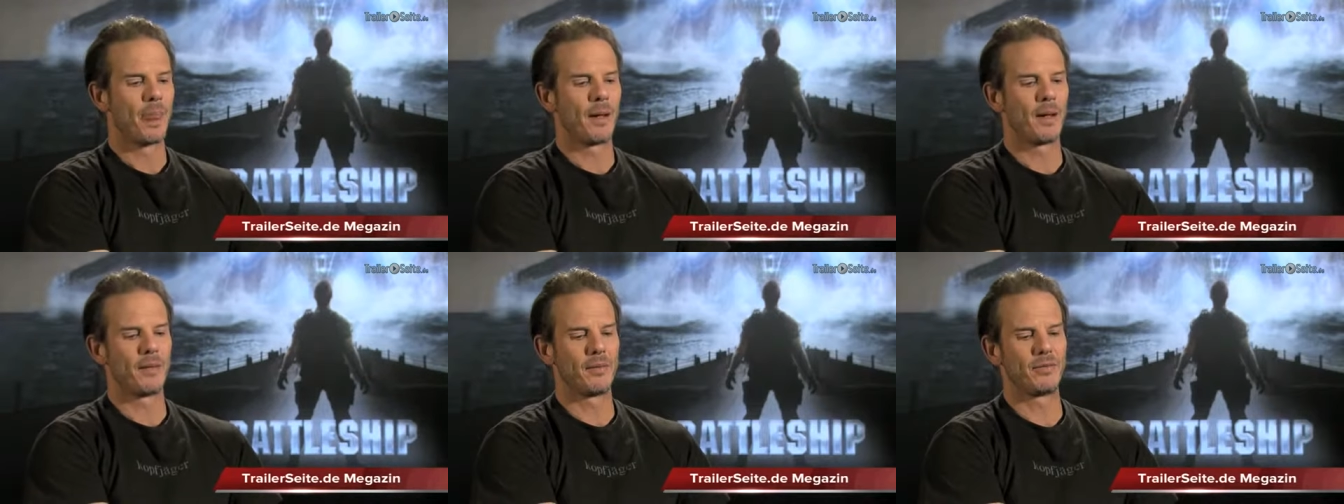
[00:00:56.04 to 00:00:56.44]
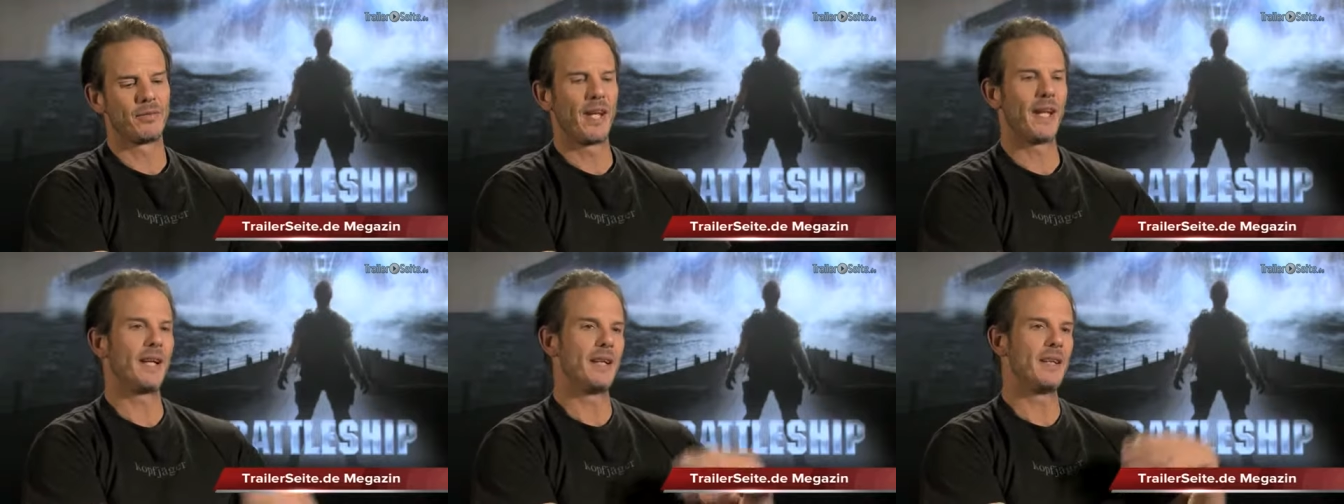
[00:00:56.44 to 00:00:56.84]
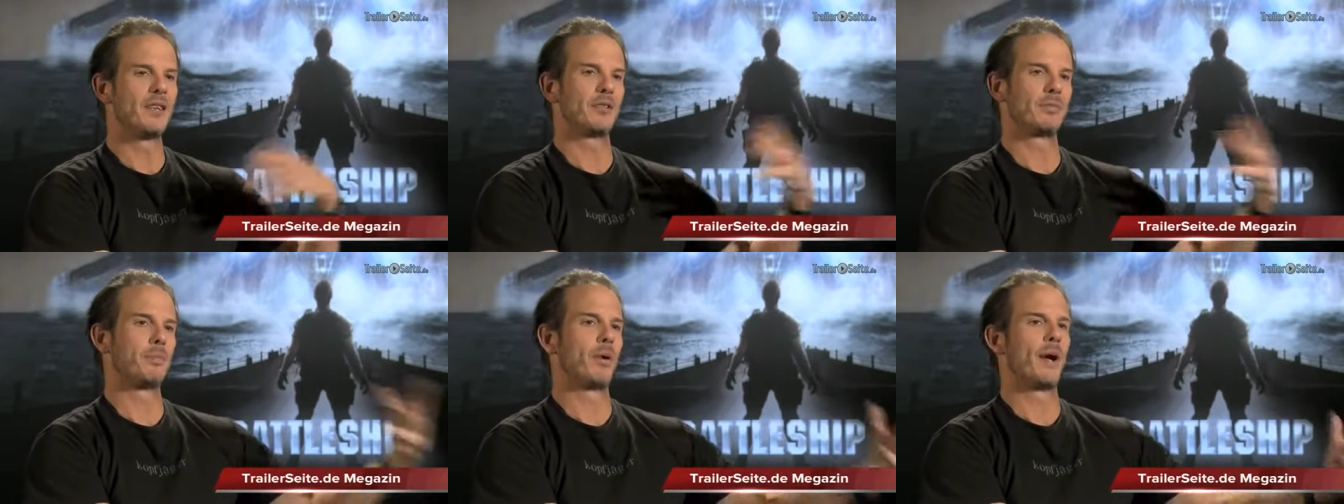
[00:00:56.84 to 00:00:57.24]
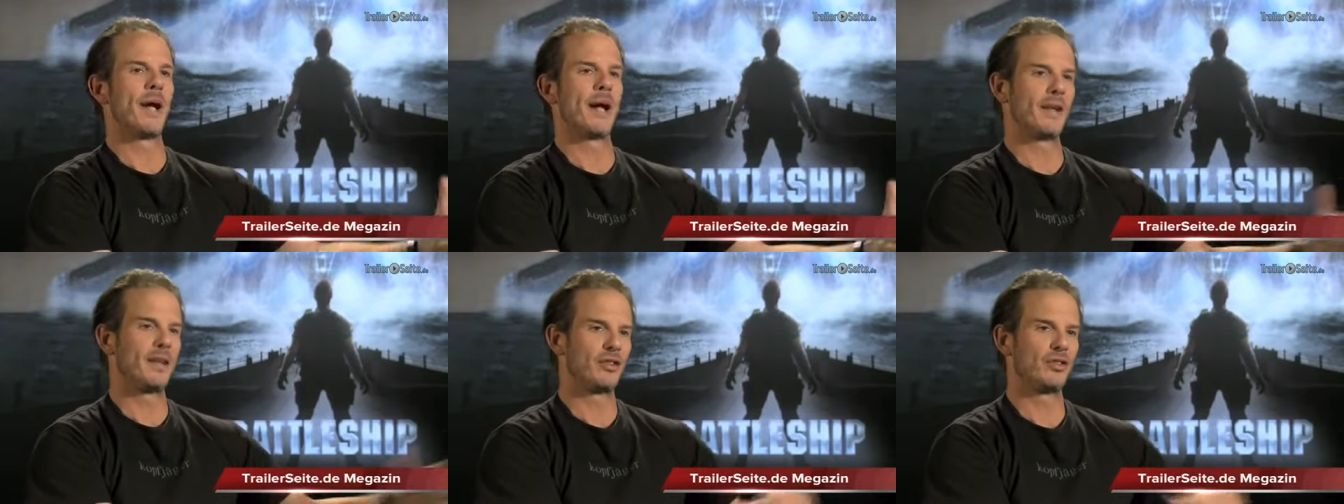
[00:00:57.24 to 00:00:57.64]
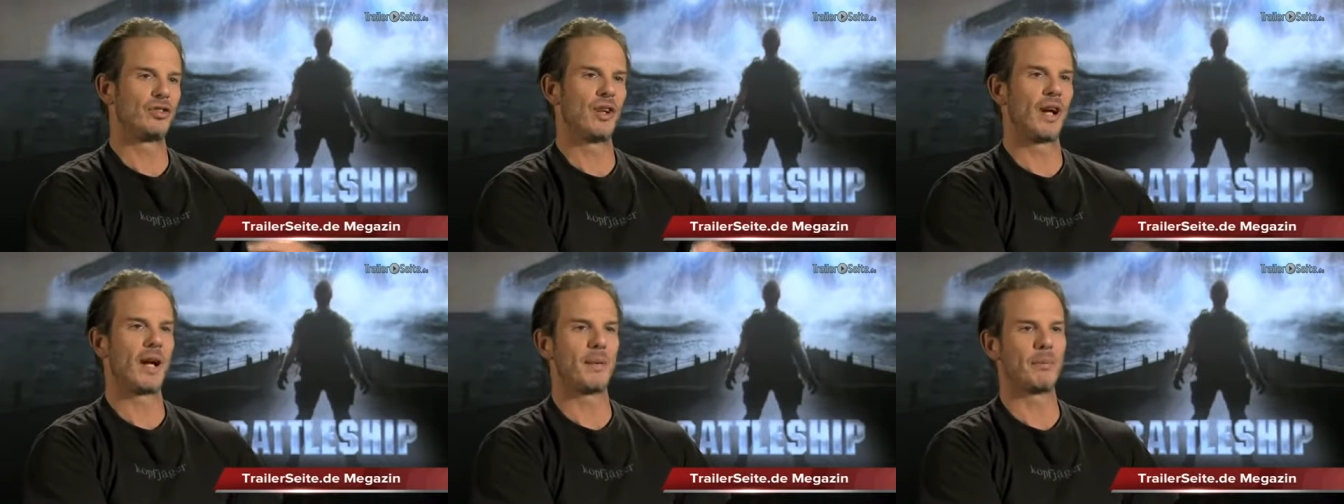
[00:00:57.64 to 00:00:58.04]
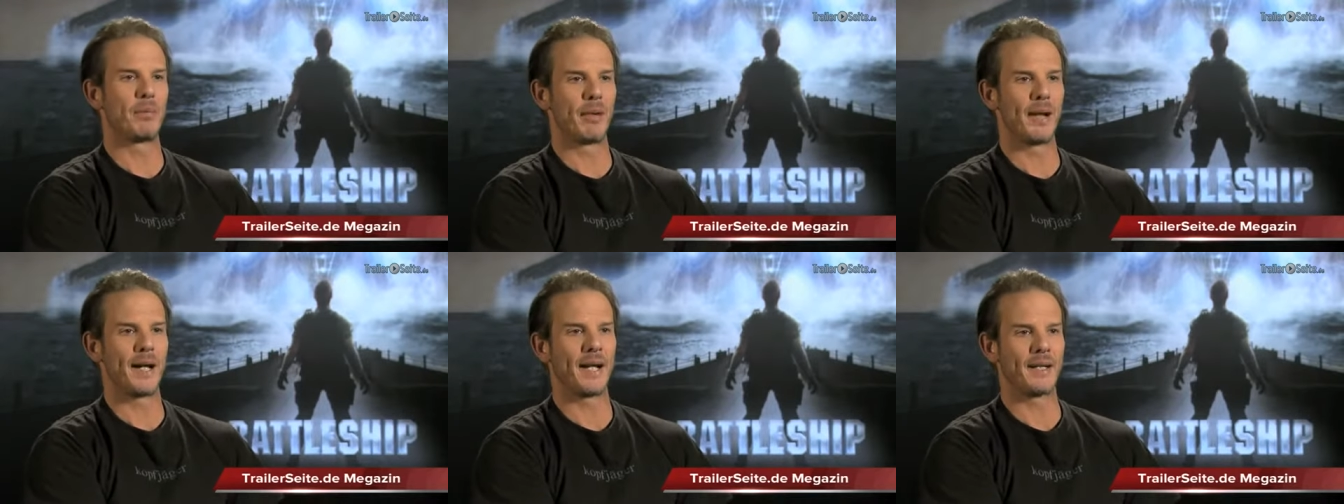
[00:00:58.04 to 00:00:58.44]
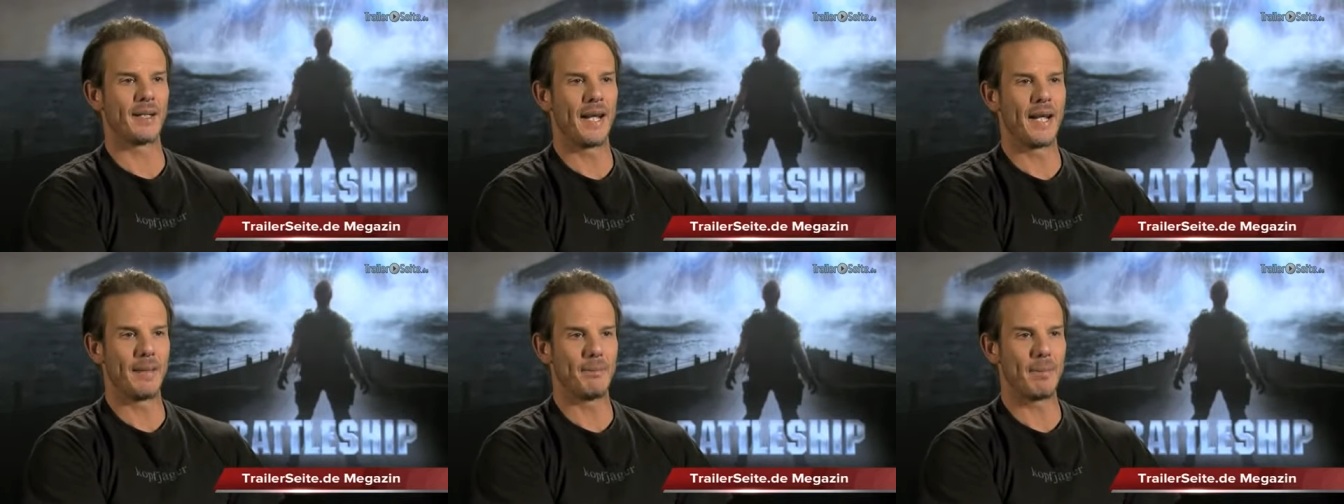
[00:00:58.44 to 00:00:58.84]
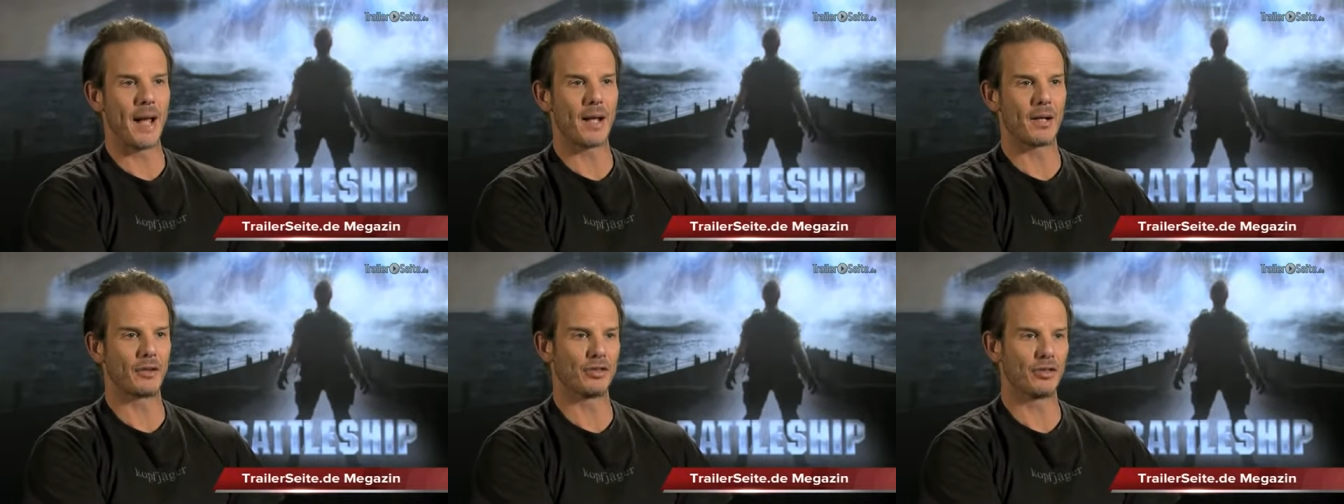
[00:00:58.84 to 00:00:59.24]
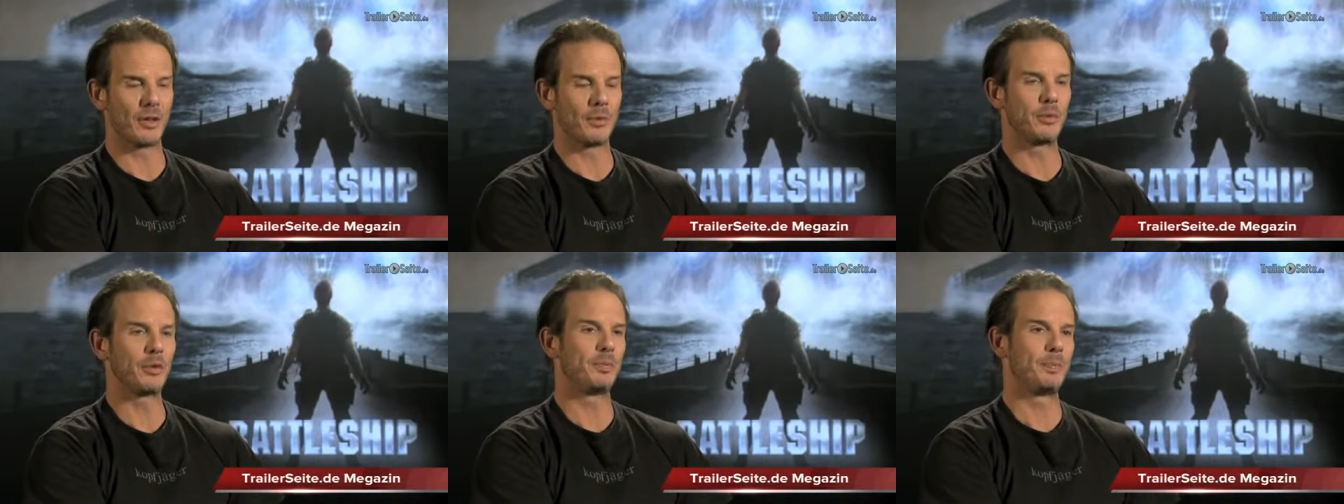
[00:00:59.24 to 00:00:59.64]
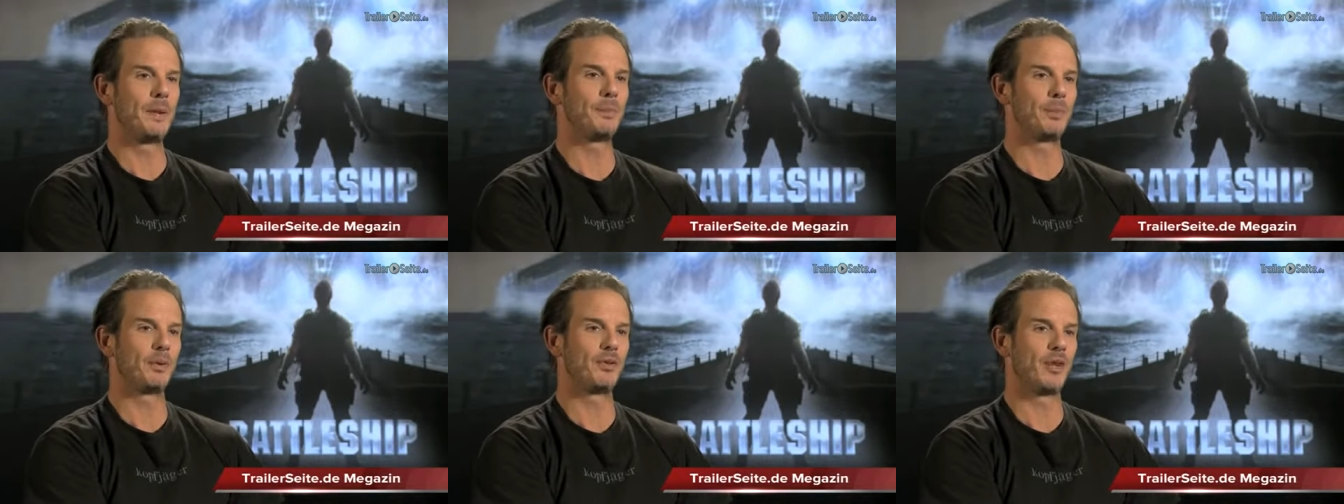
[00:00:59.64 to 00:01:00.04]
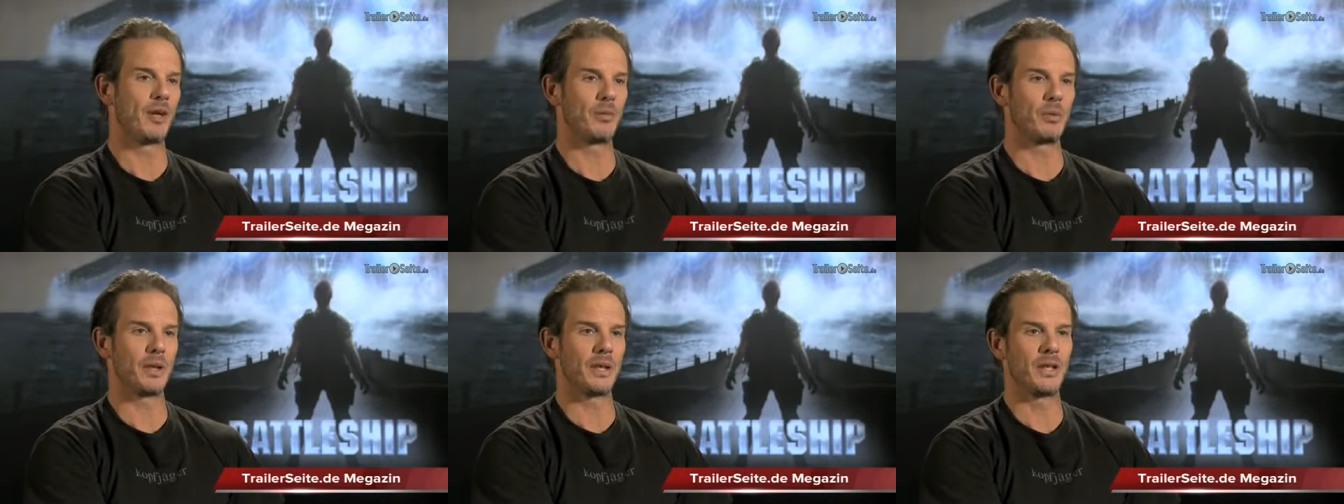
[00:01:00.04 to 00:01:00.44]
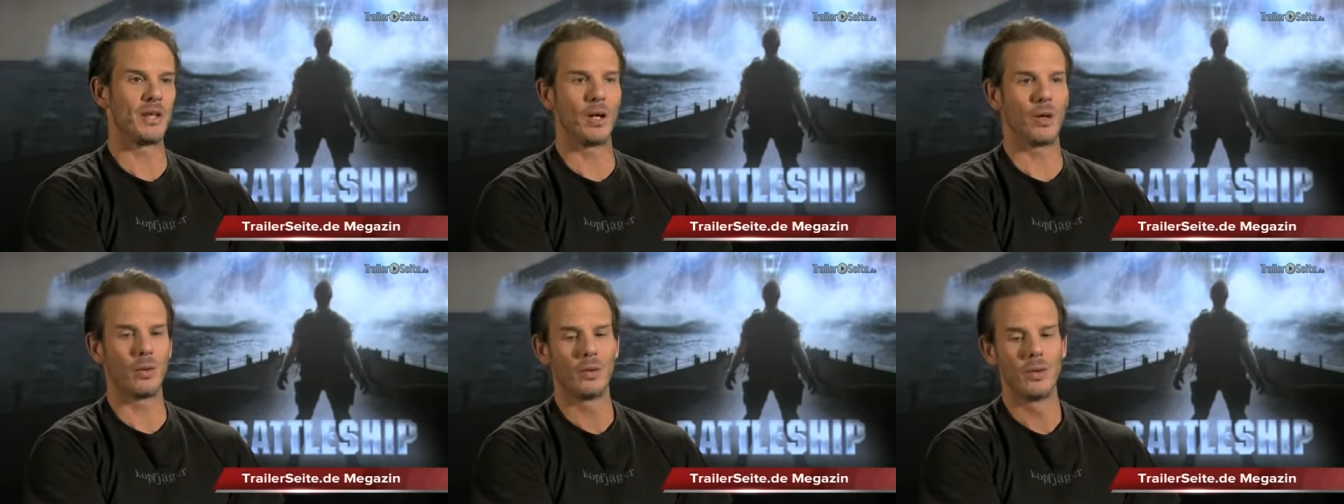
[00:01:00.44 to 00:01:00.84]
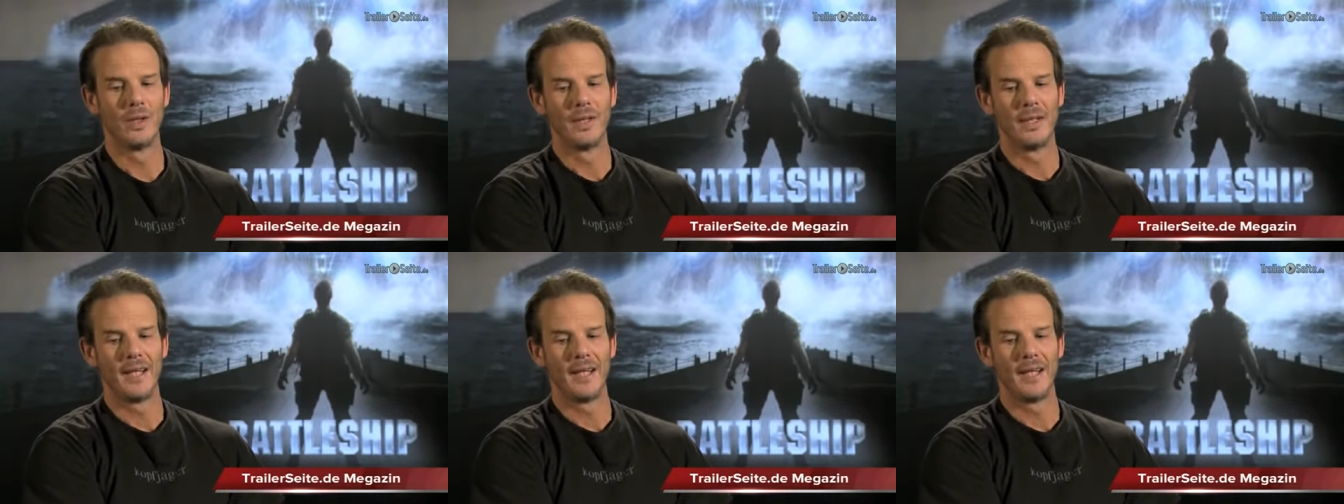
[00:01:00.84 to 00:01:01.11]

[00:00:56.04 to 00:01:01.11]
of taking this brand, this giant brand name, Battleship, which people generally know,